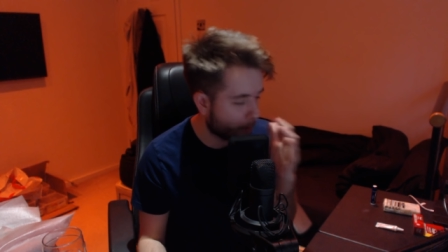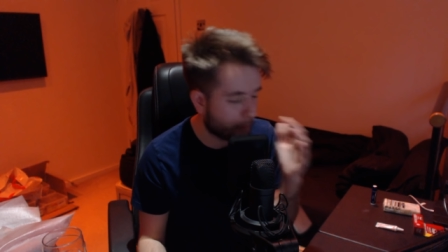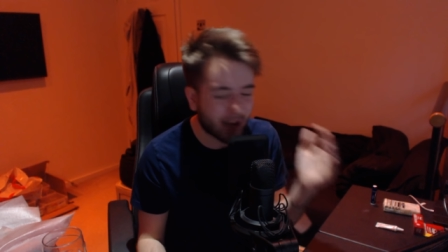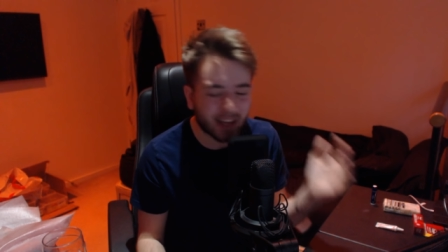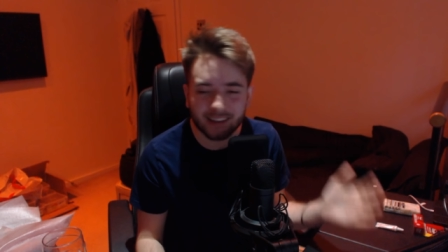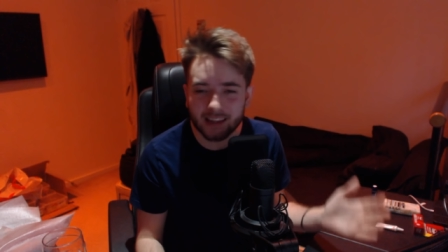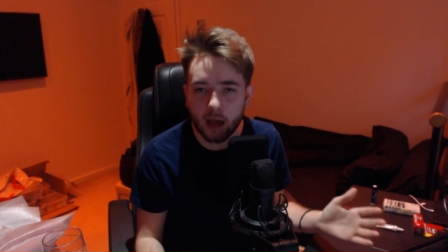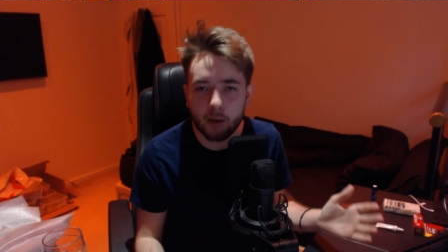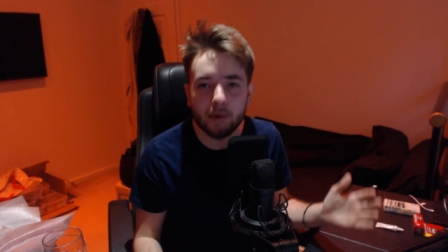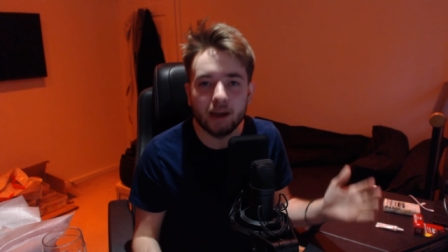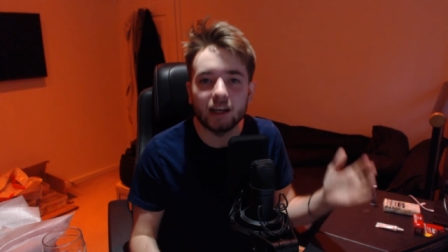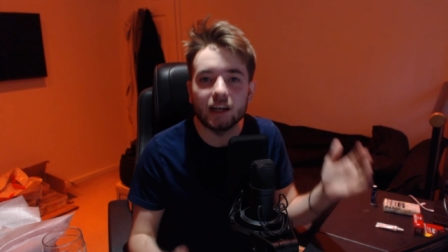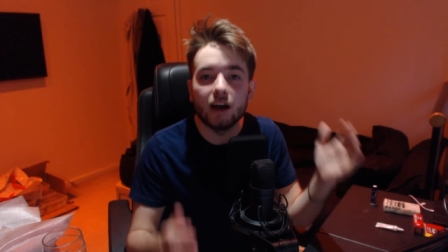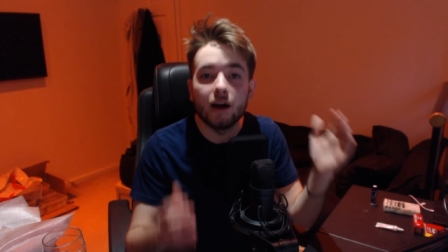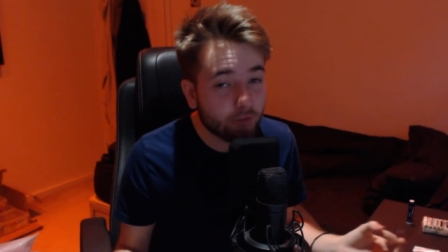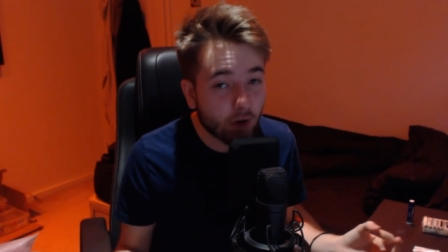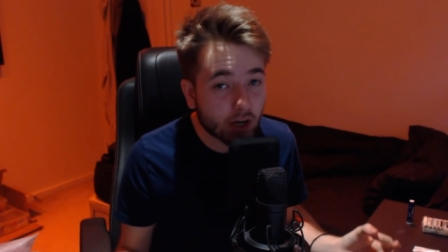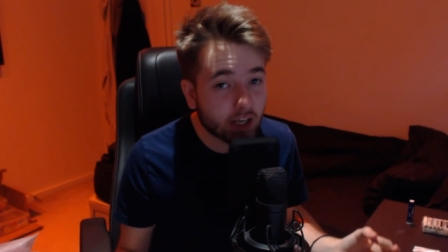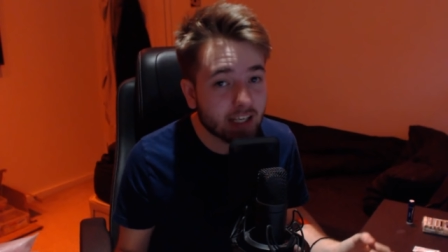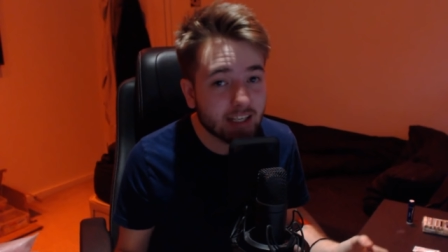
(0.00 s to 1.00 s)
know,
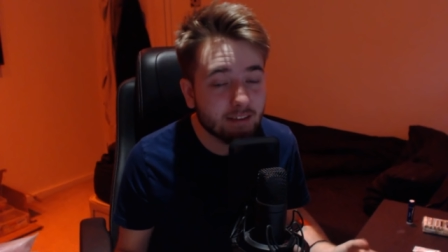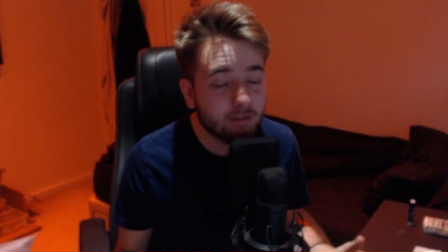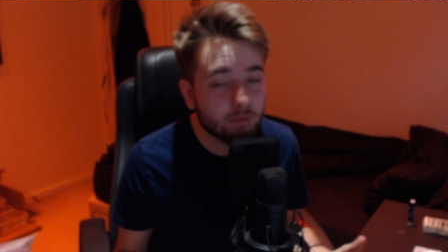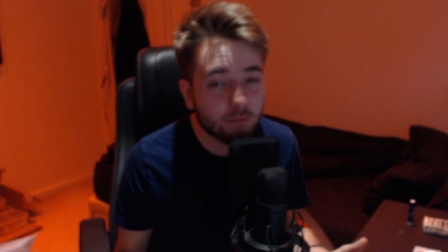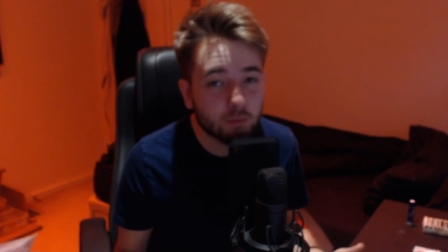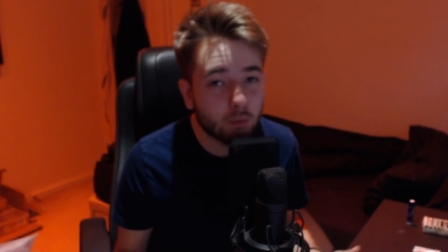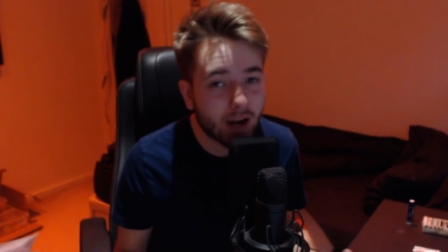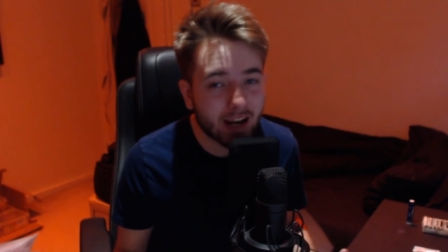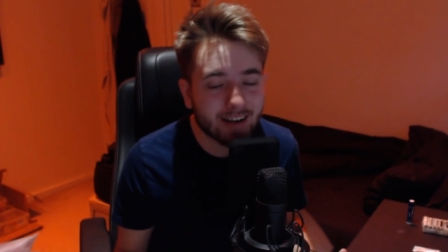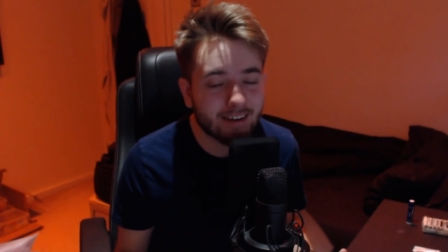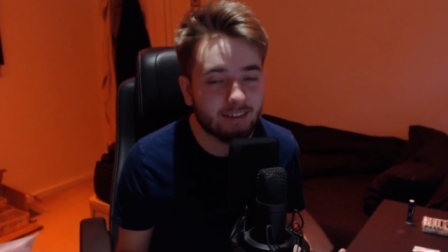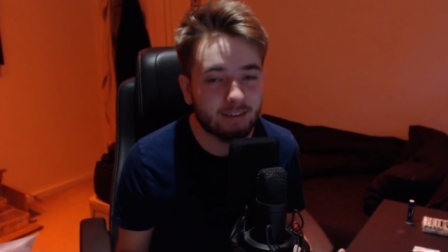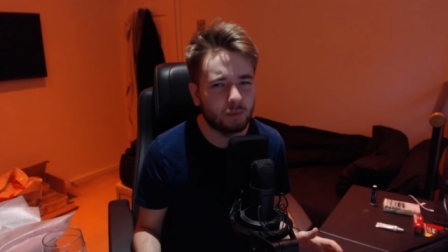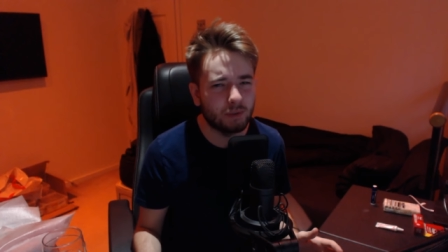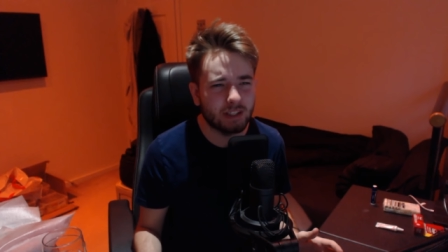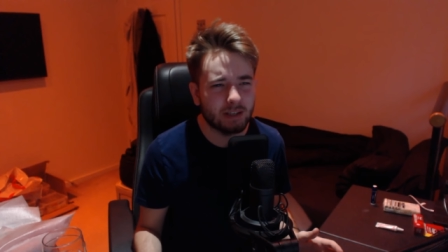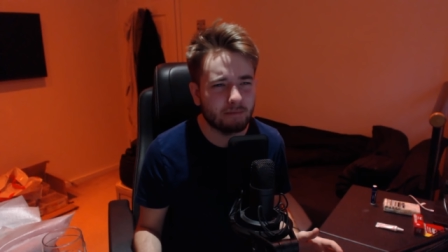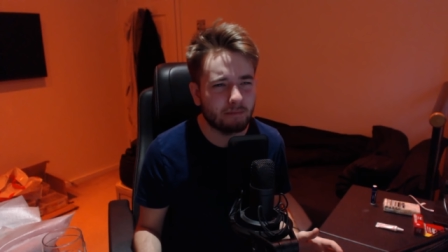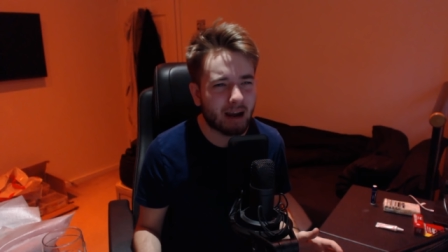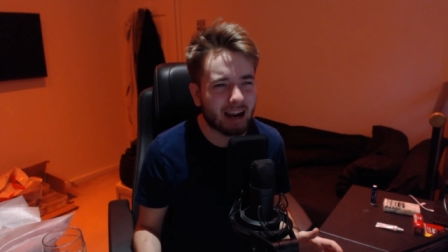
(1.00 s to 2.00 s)
Pandemic fucking went,
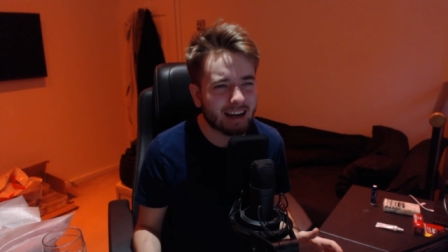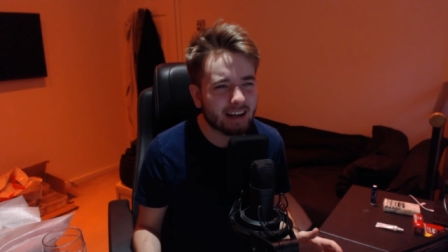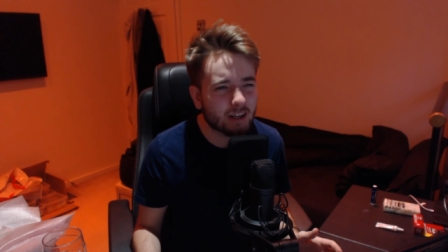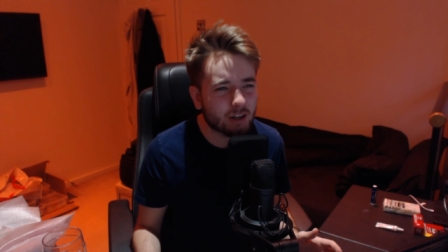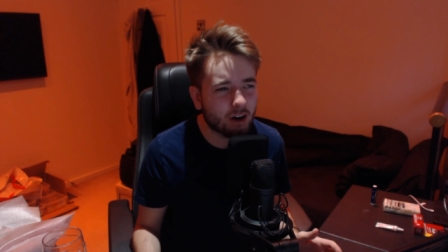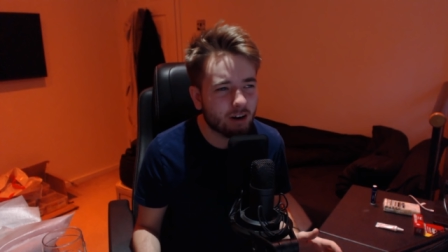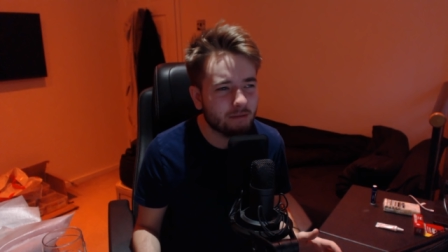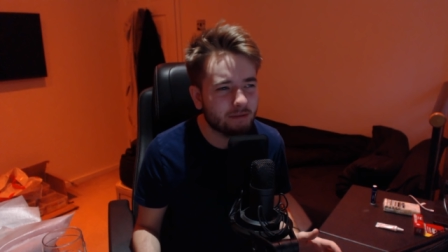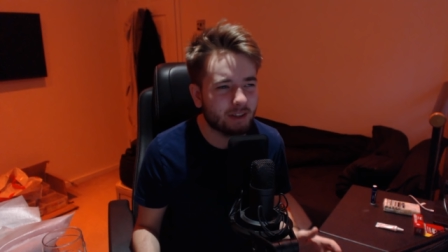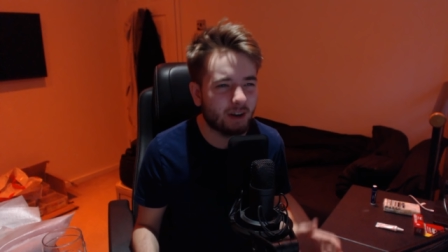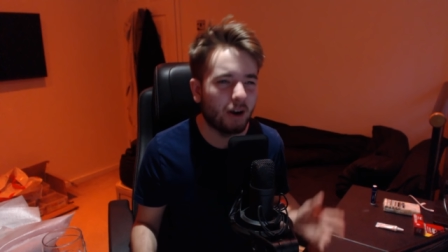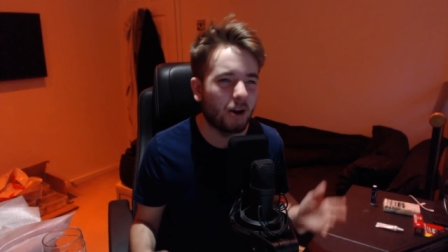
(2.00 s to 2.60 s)
was it bankrupt?